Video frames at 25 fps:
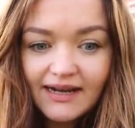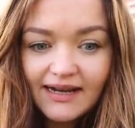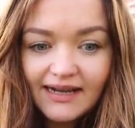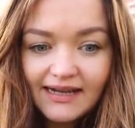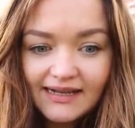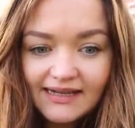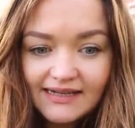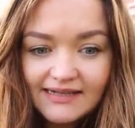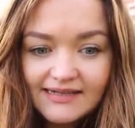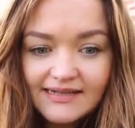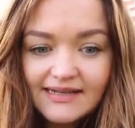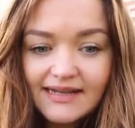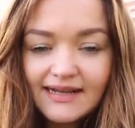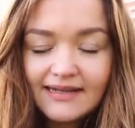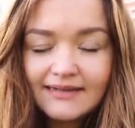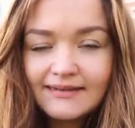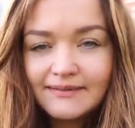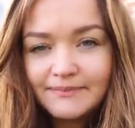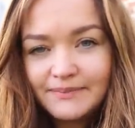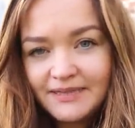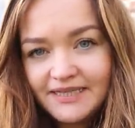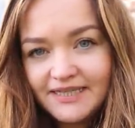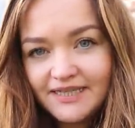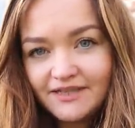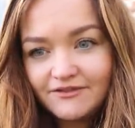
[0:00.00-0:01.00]
is a
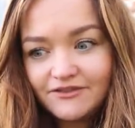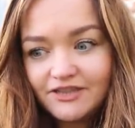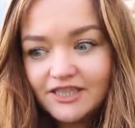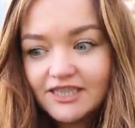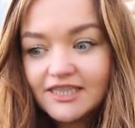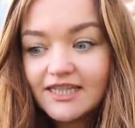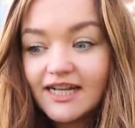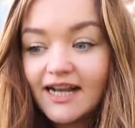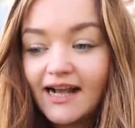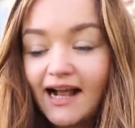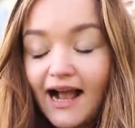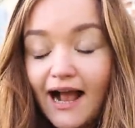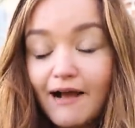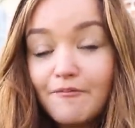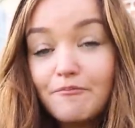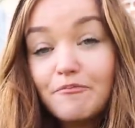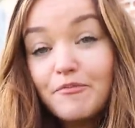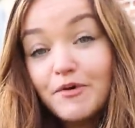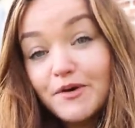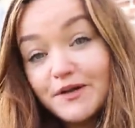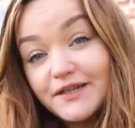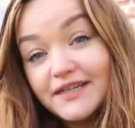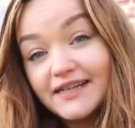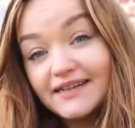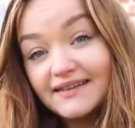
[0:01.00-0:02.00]
little bit different. I am
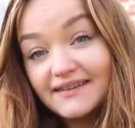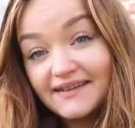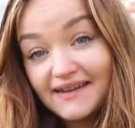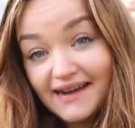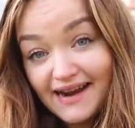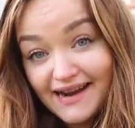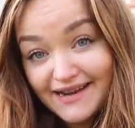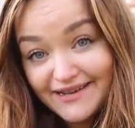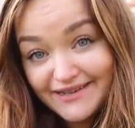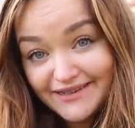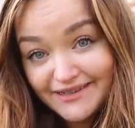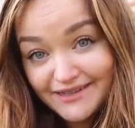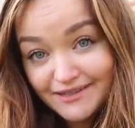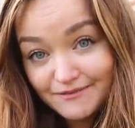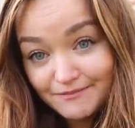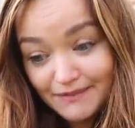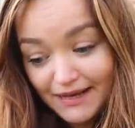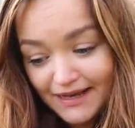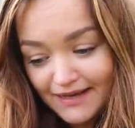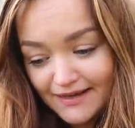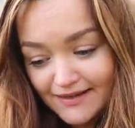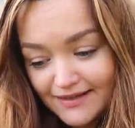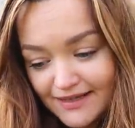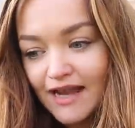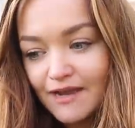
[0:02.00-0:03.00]
putting the garden to
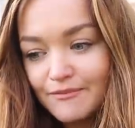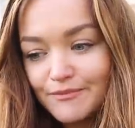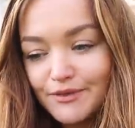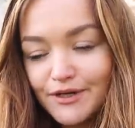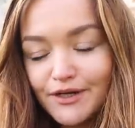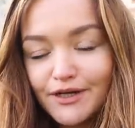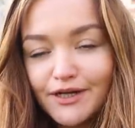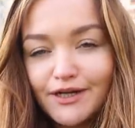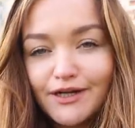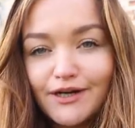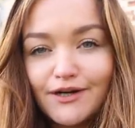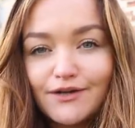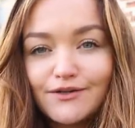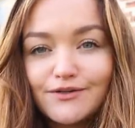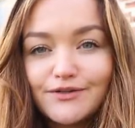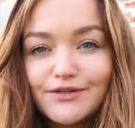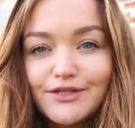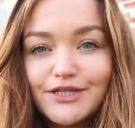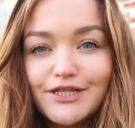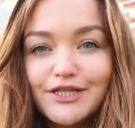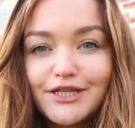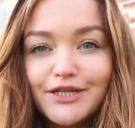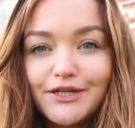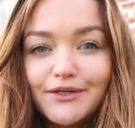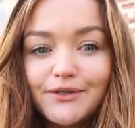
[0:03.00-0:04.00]
bed. I'm going
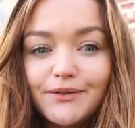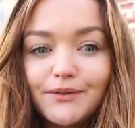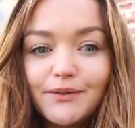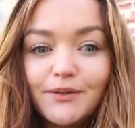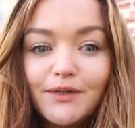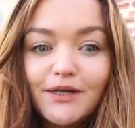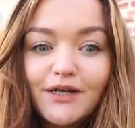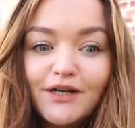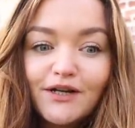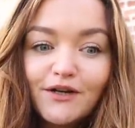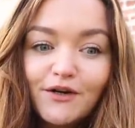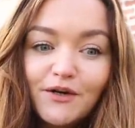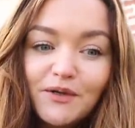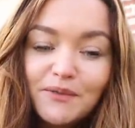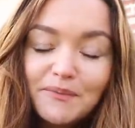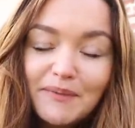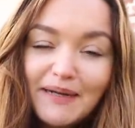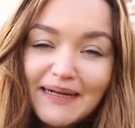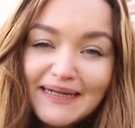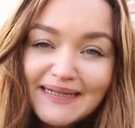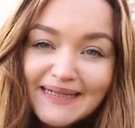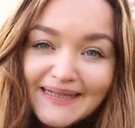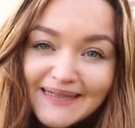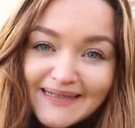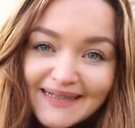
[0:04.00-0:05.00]
to cut
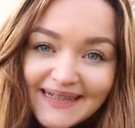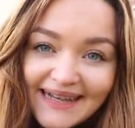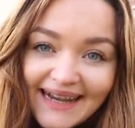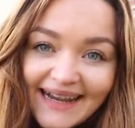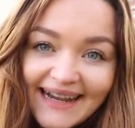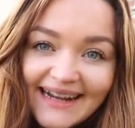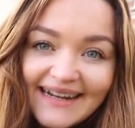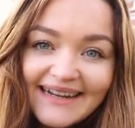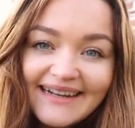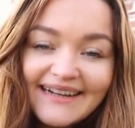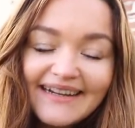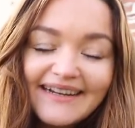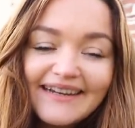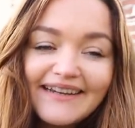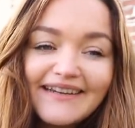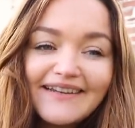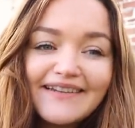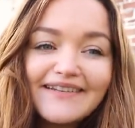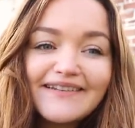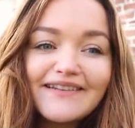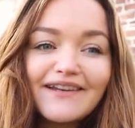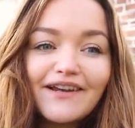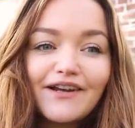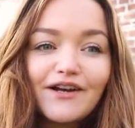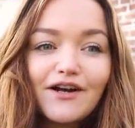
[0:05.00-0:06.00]
back the
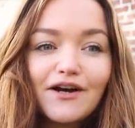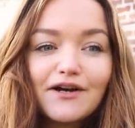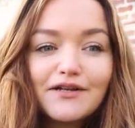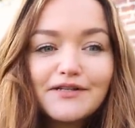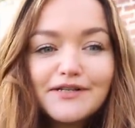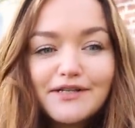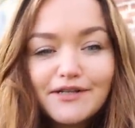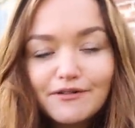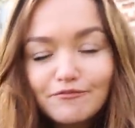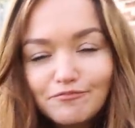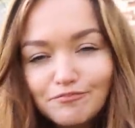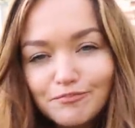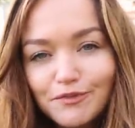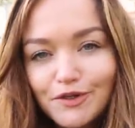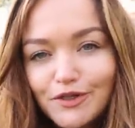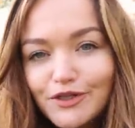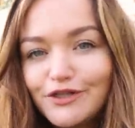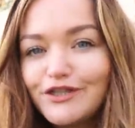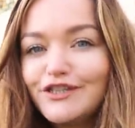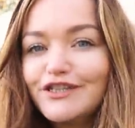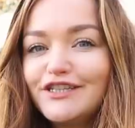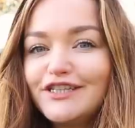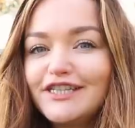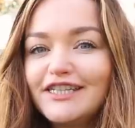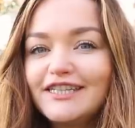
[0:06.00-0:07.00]
dahlias. I got some
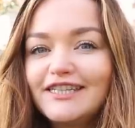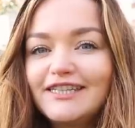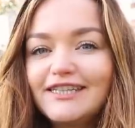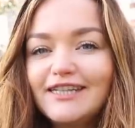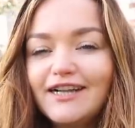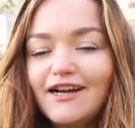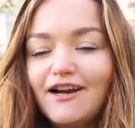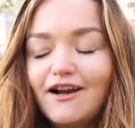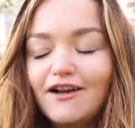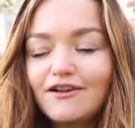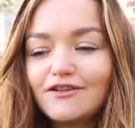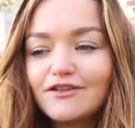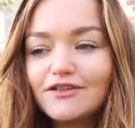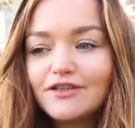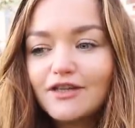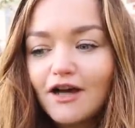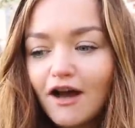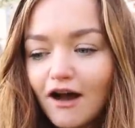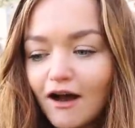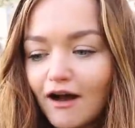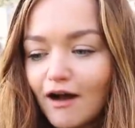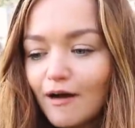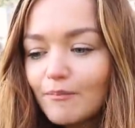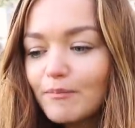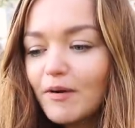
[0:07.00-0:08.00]
mulch to stick on
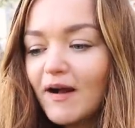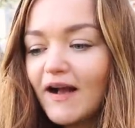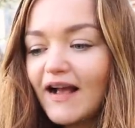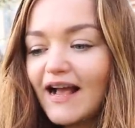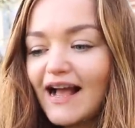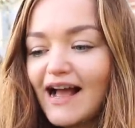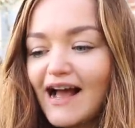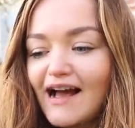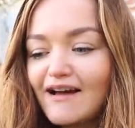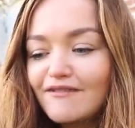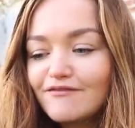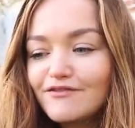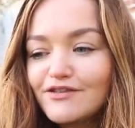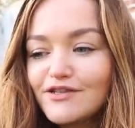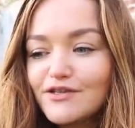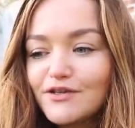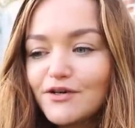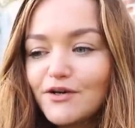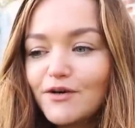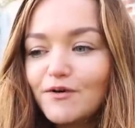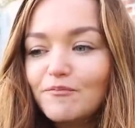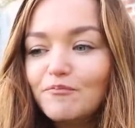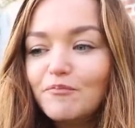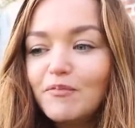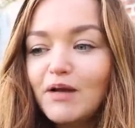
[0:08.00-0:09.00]
top. I have
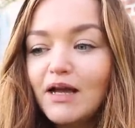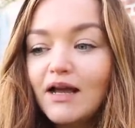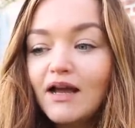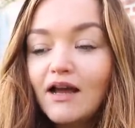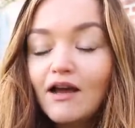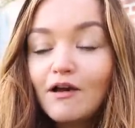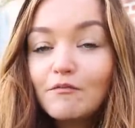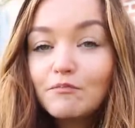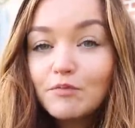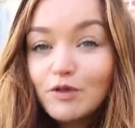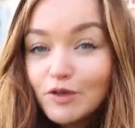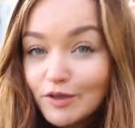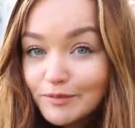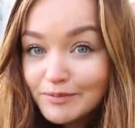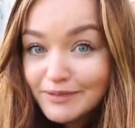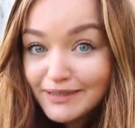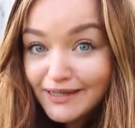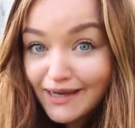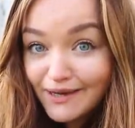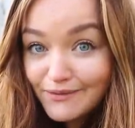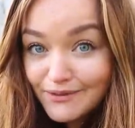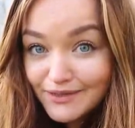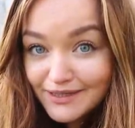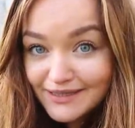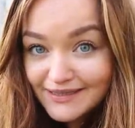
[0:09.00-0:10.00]
some bulbs
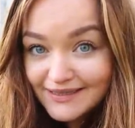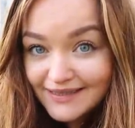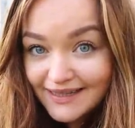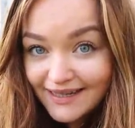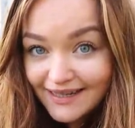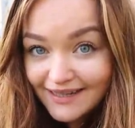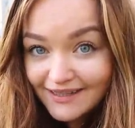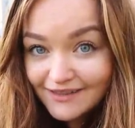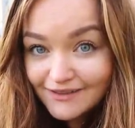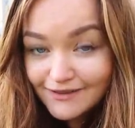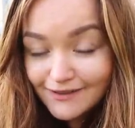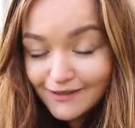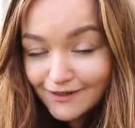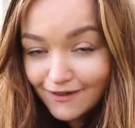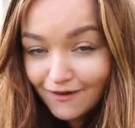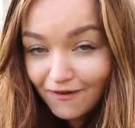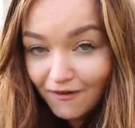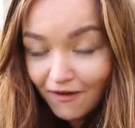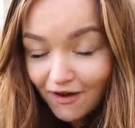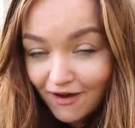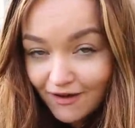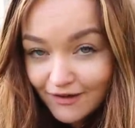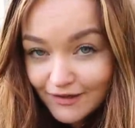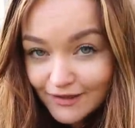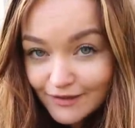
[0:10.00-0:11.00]
that I want to stick into the
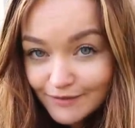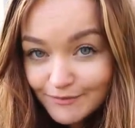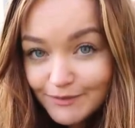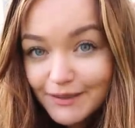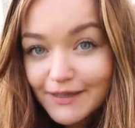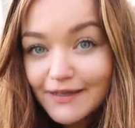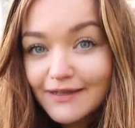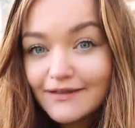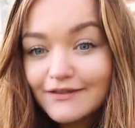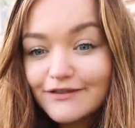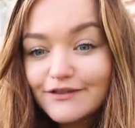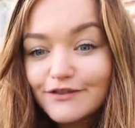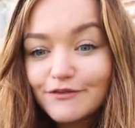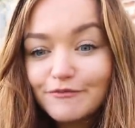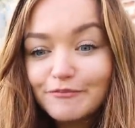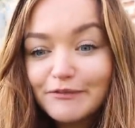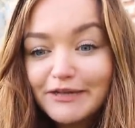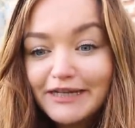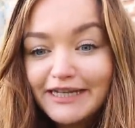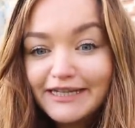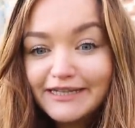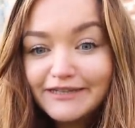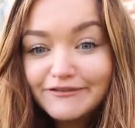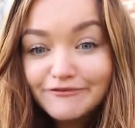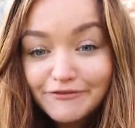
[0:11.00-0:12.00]
lawn because
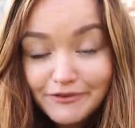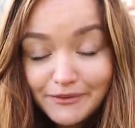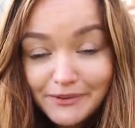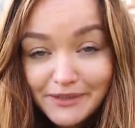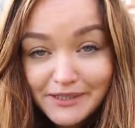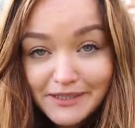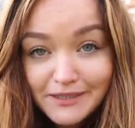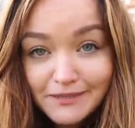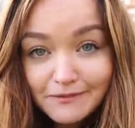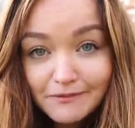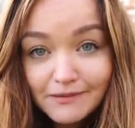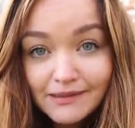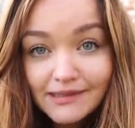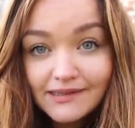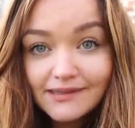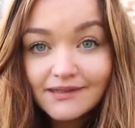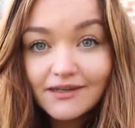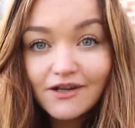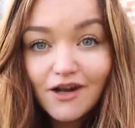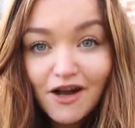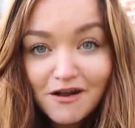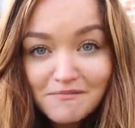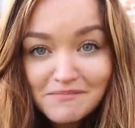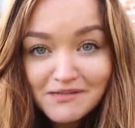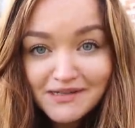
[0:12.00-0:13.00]
somebody influenced me in
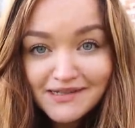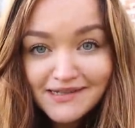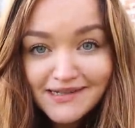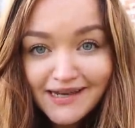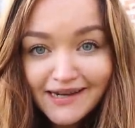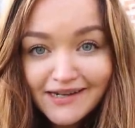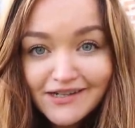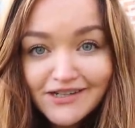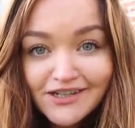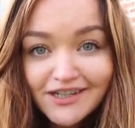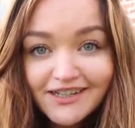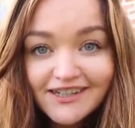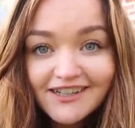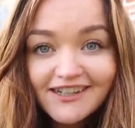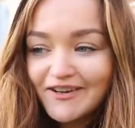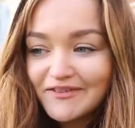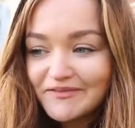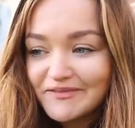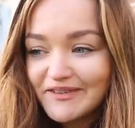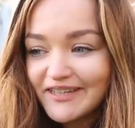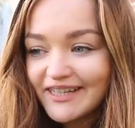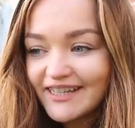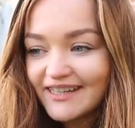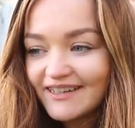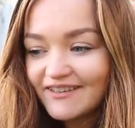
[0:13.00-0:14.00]
the comments section
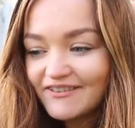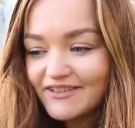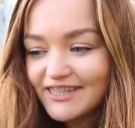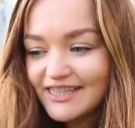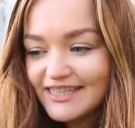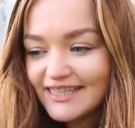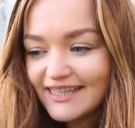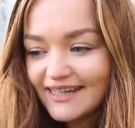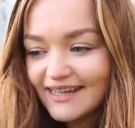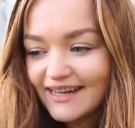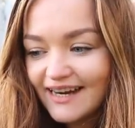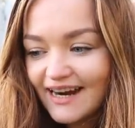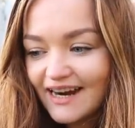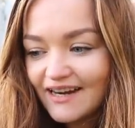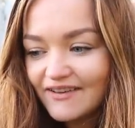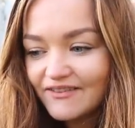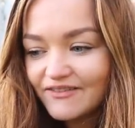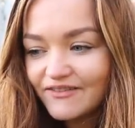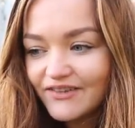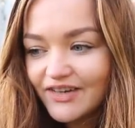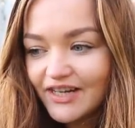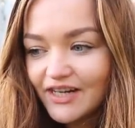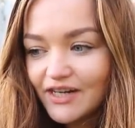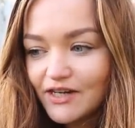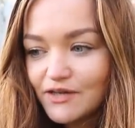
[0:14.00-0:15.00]
on one of the recent
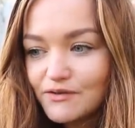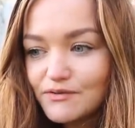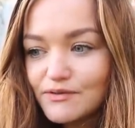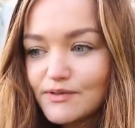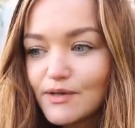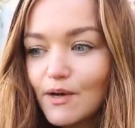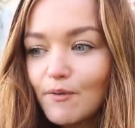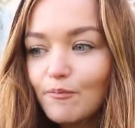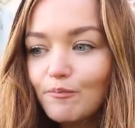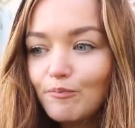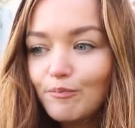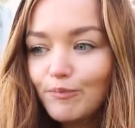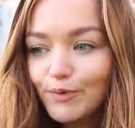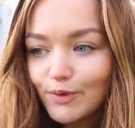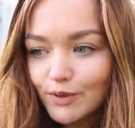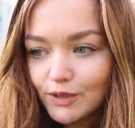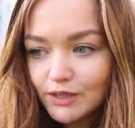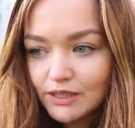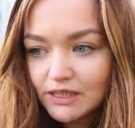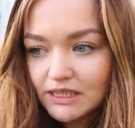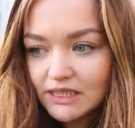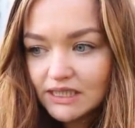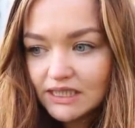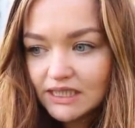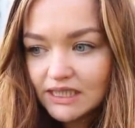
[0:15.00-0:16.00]
garden videos.
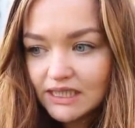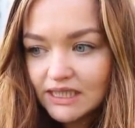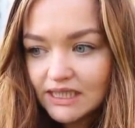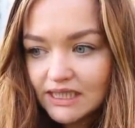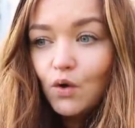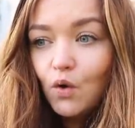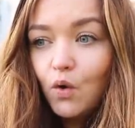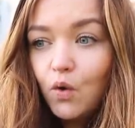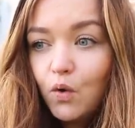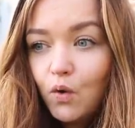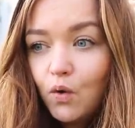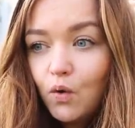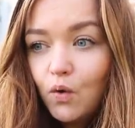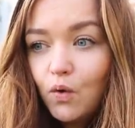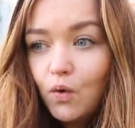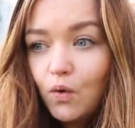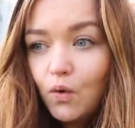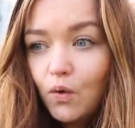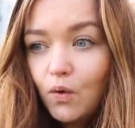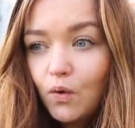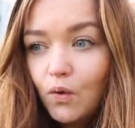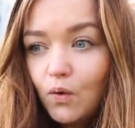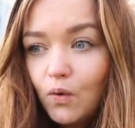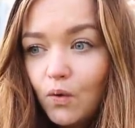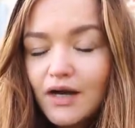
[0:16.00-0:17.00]
But
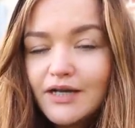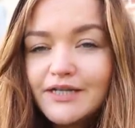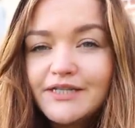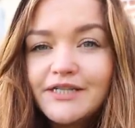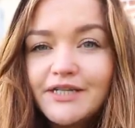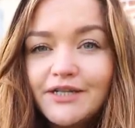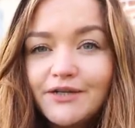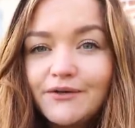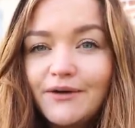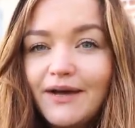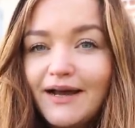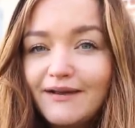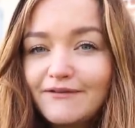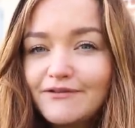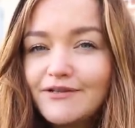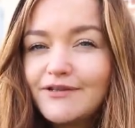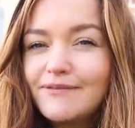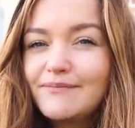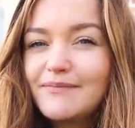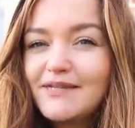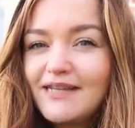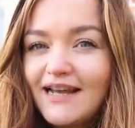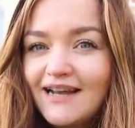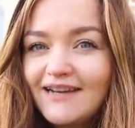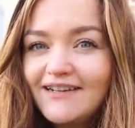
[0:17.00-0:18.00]
I do have
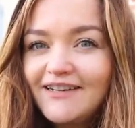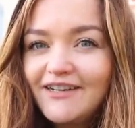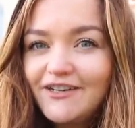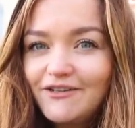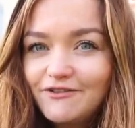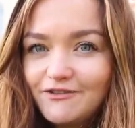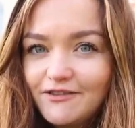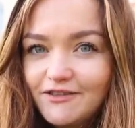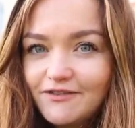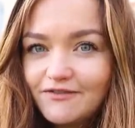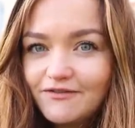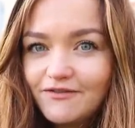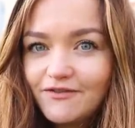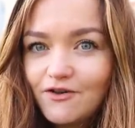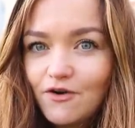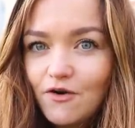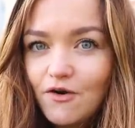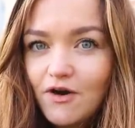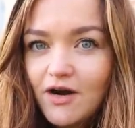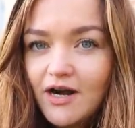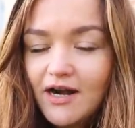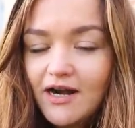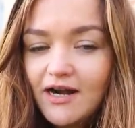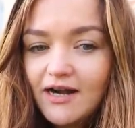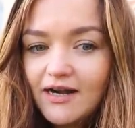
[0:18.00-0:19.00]
some sad news
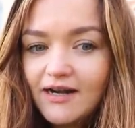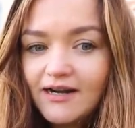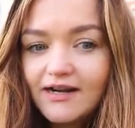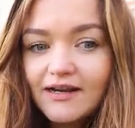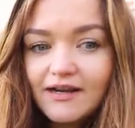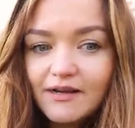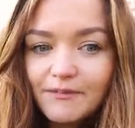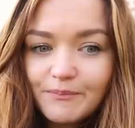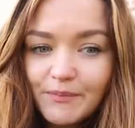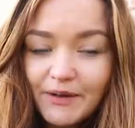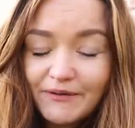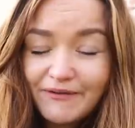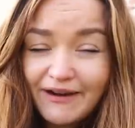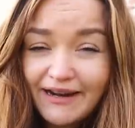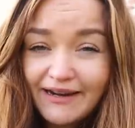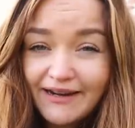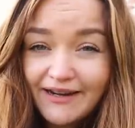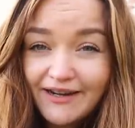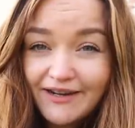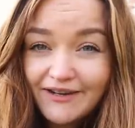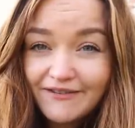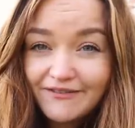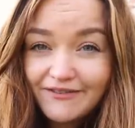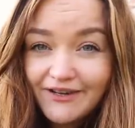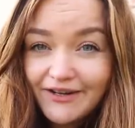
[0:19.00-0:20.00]
for my
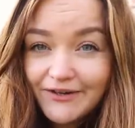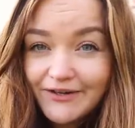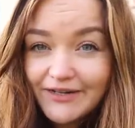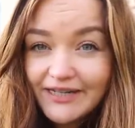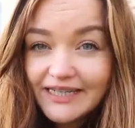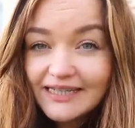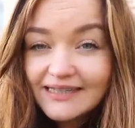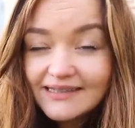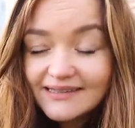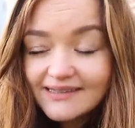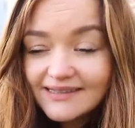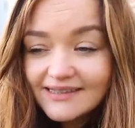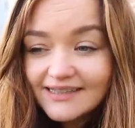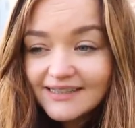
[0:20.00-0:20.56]
regular viewers.